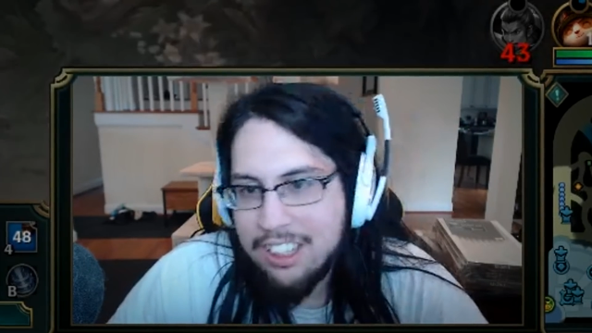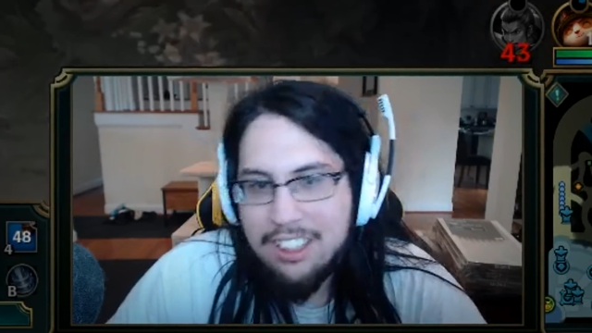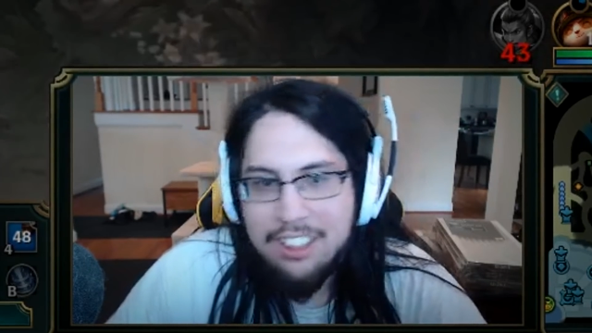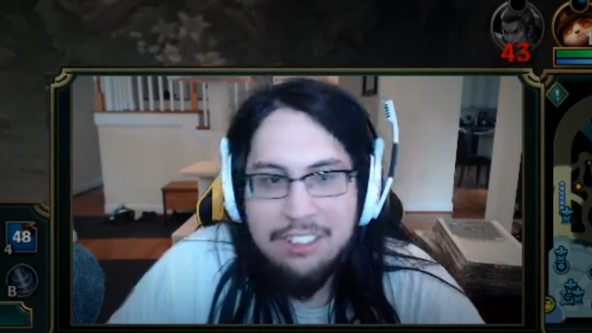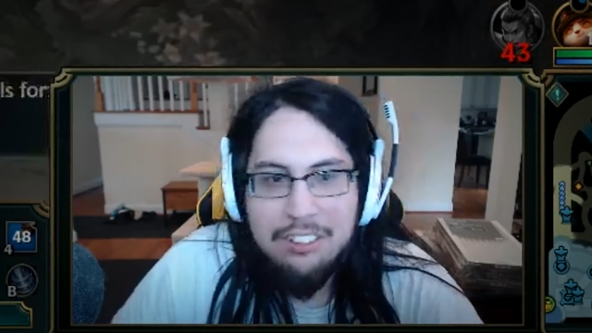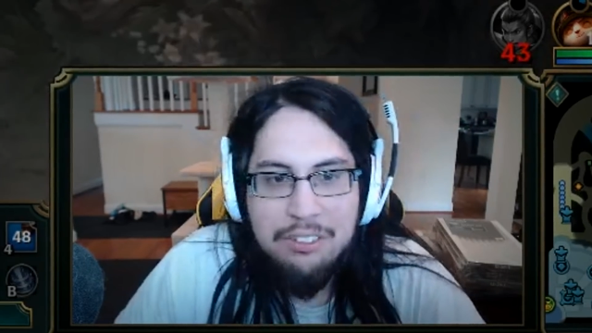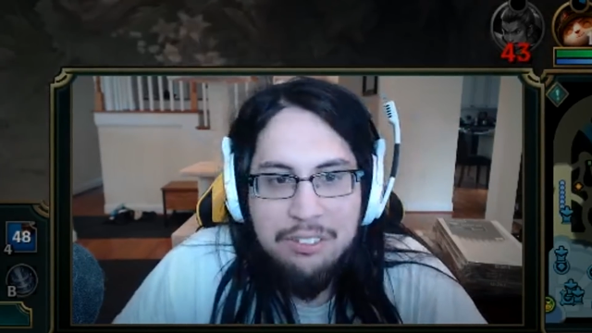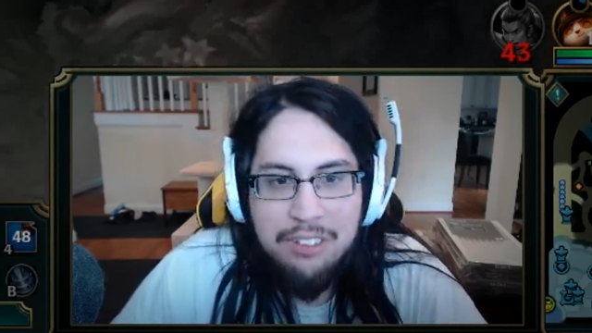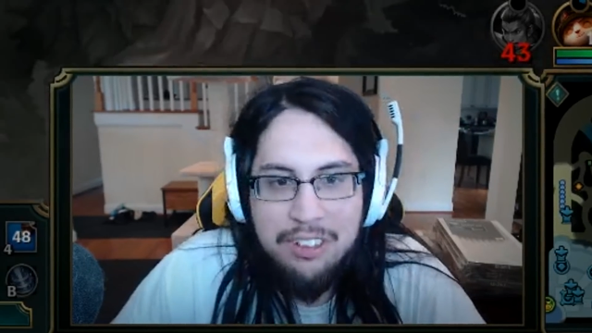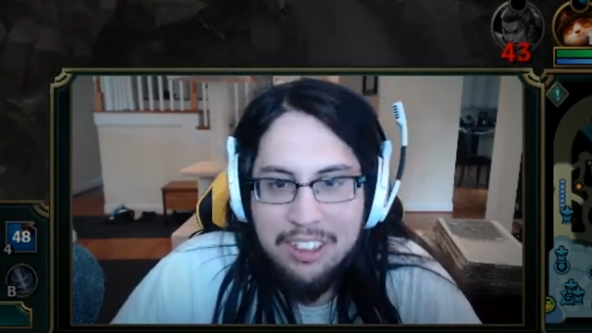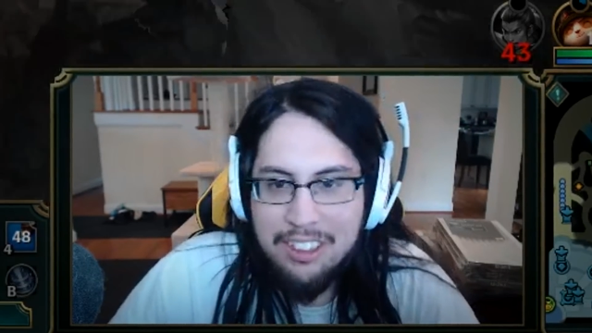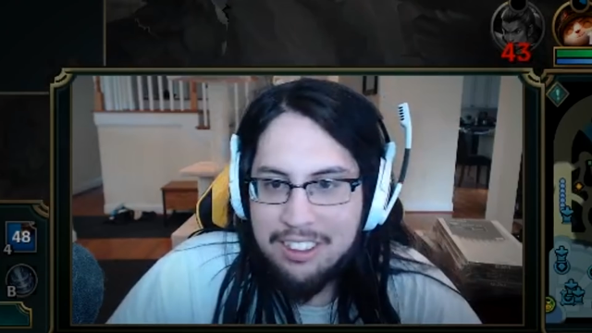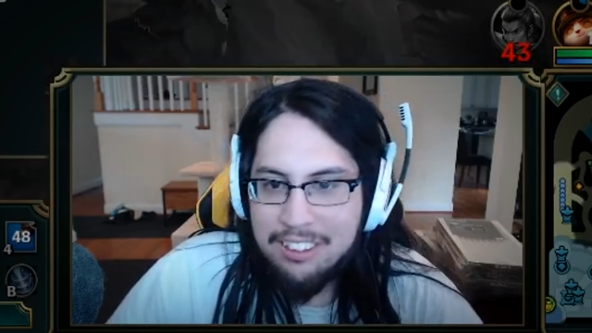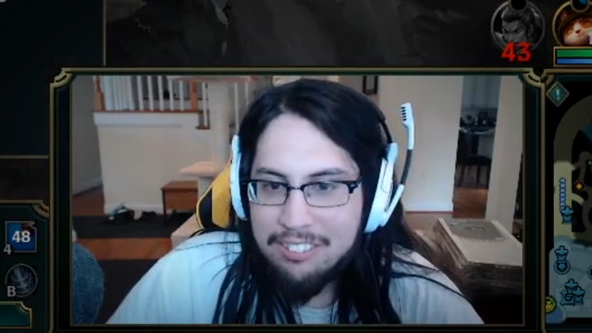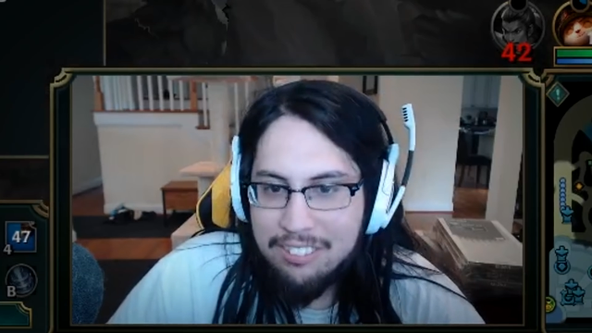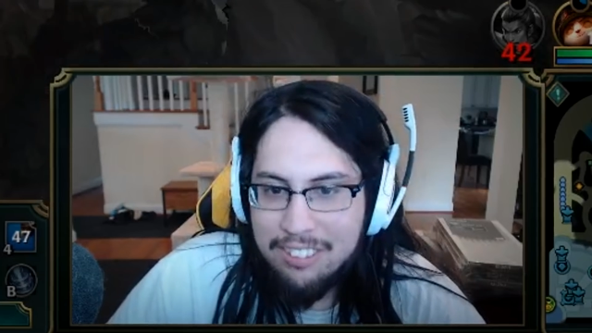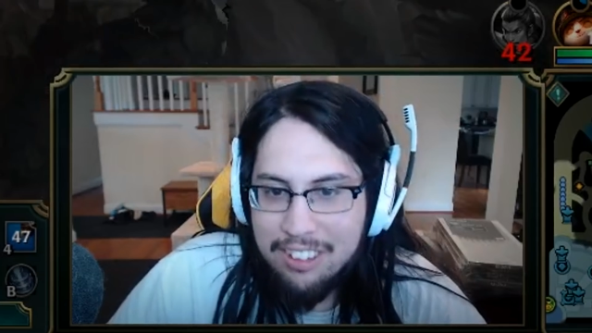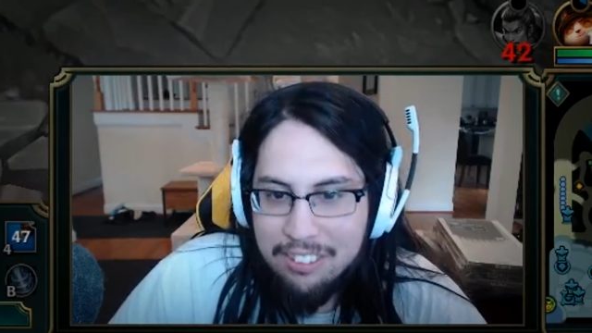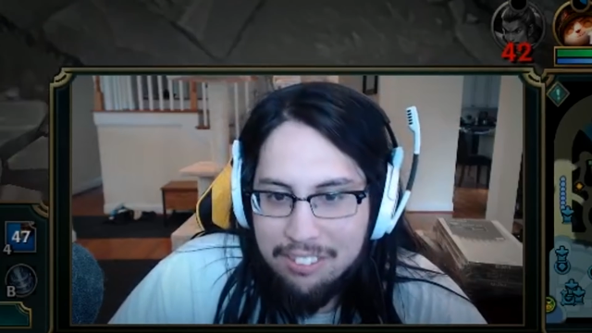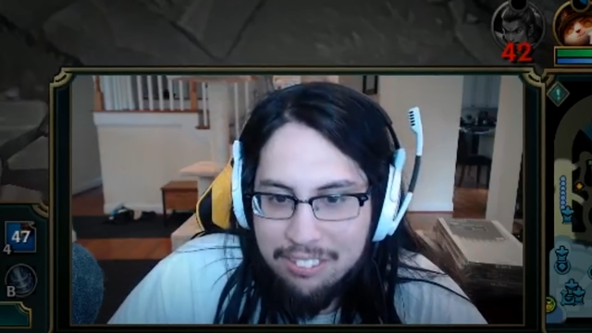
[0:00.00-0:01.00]
have fucked him
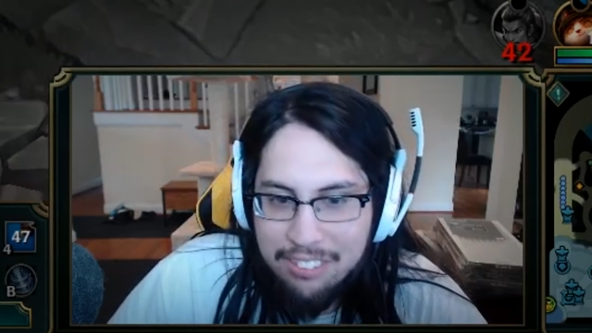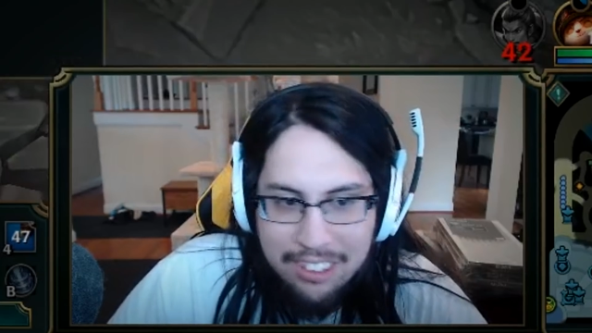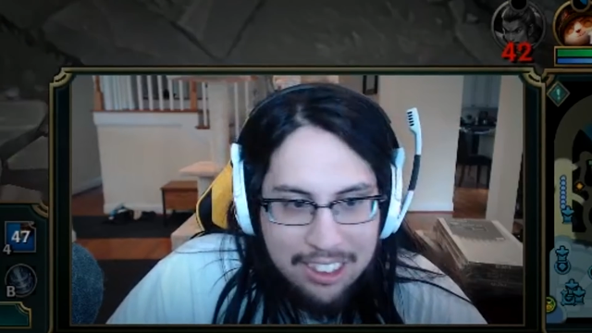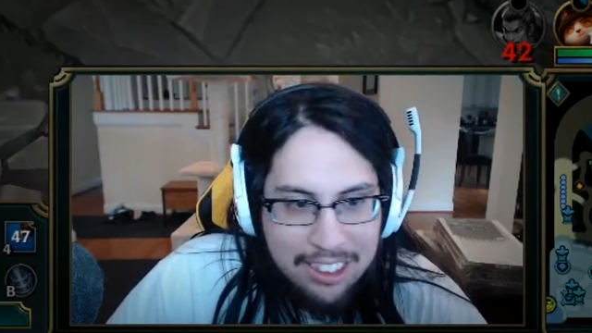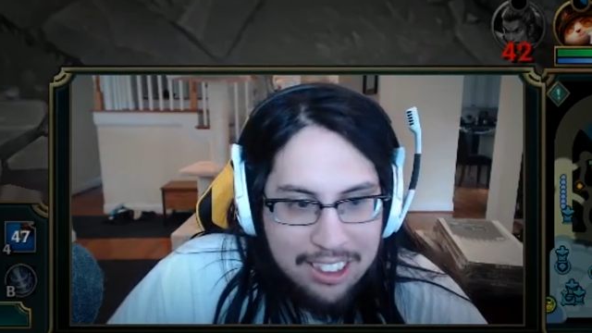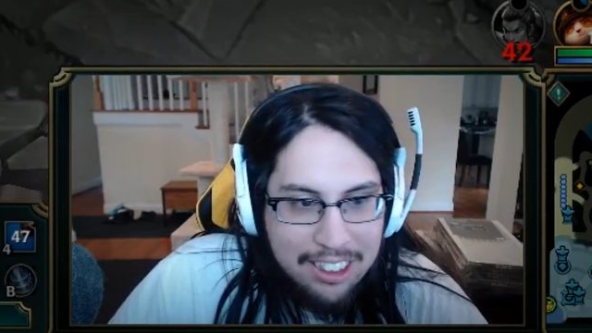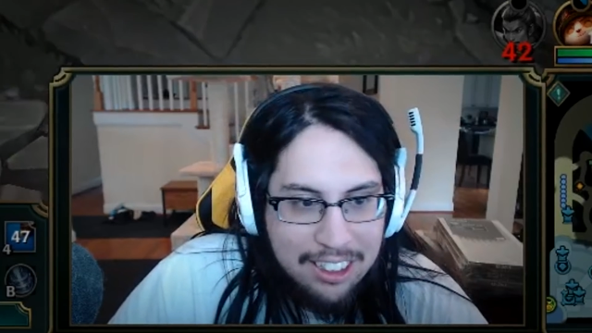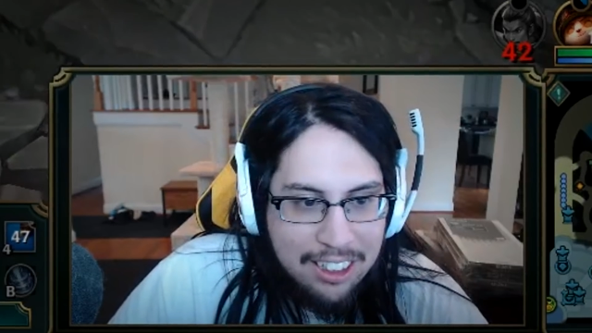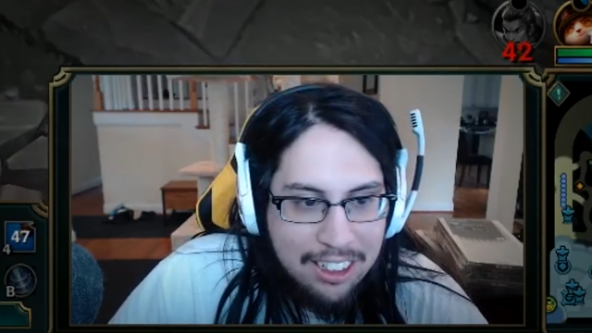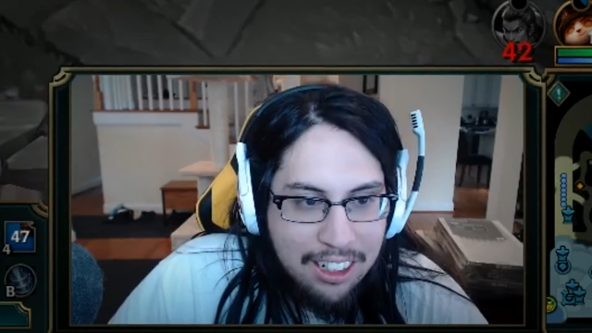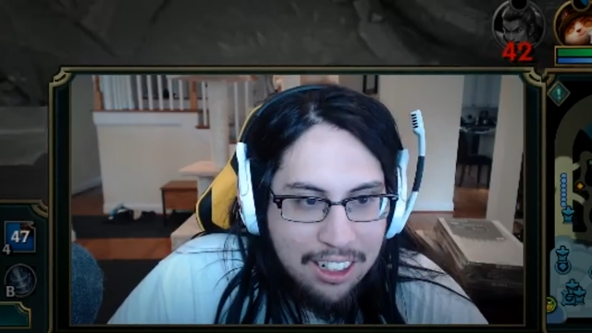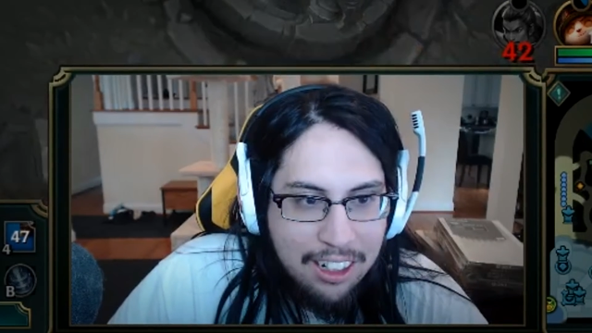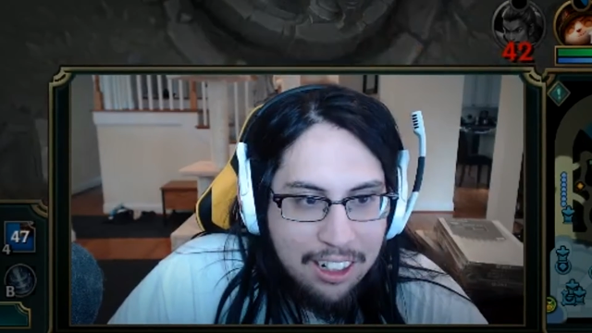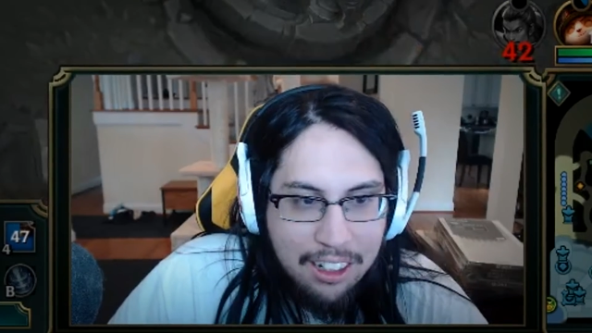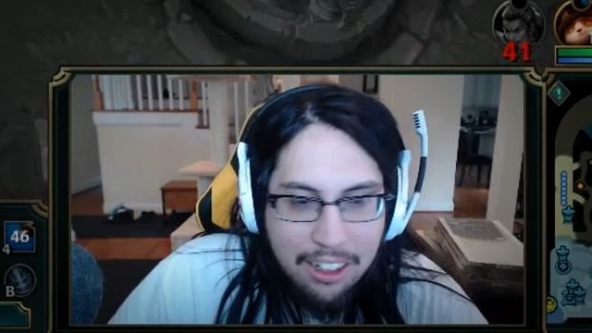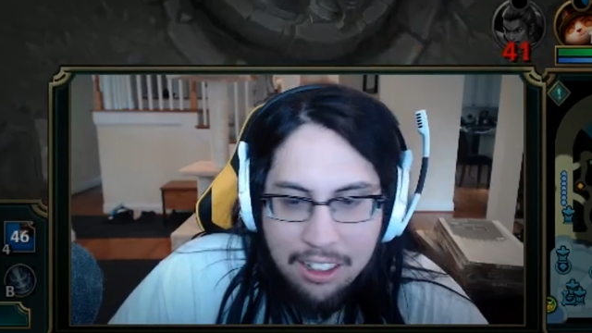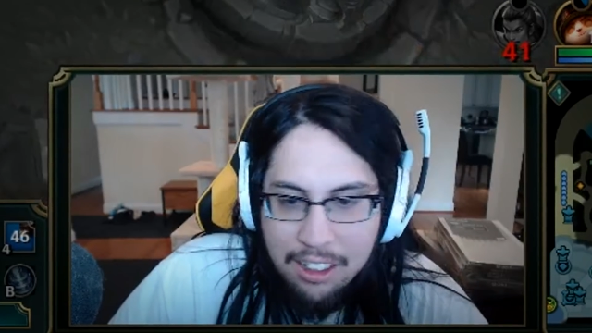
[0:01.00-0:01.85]
up right there.